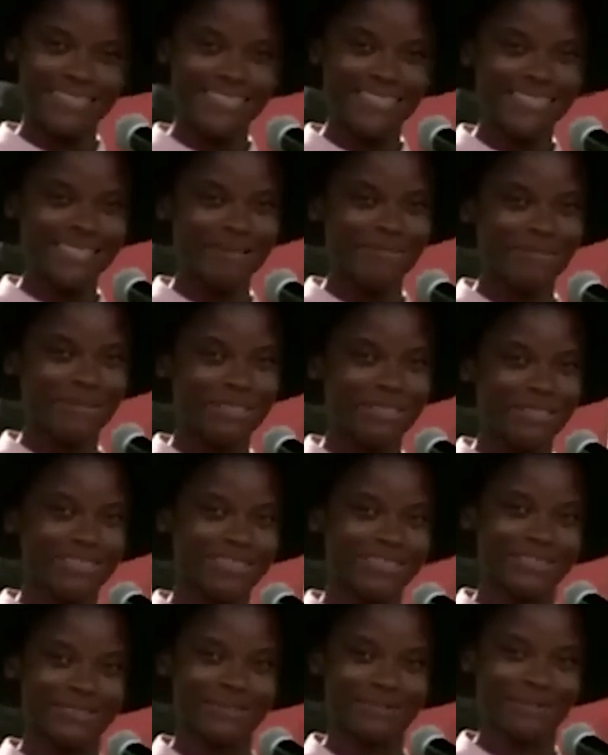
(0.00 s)

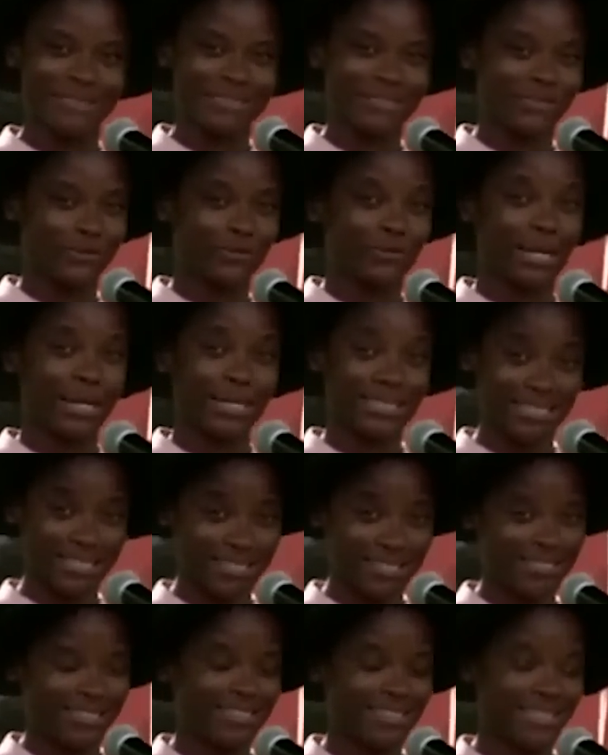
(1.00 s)
Mr. Wright,
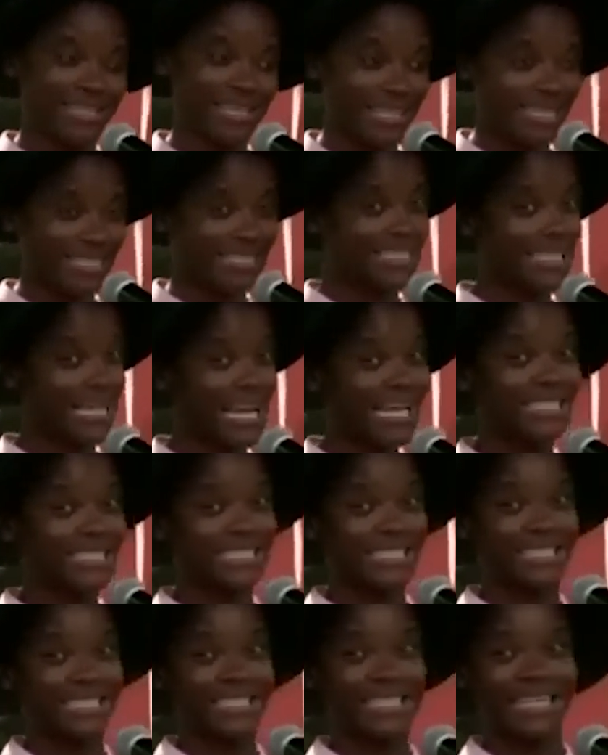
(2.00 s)
it is an S
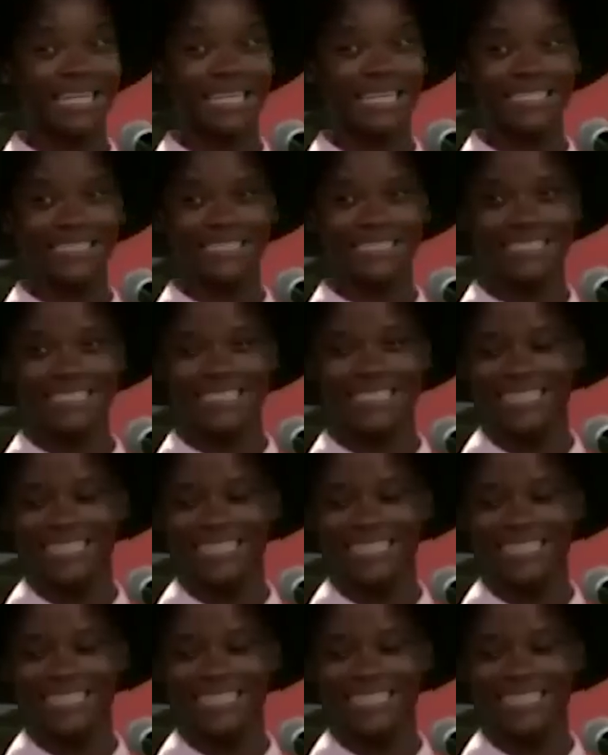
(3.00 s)
at the end.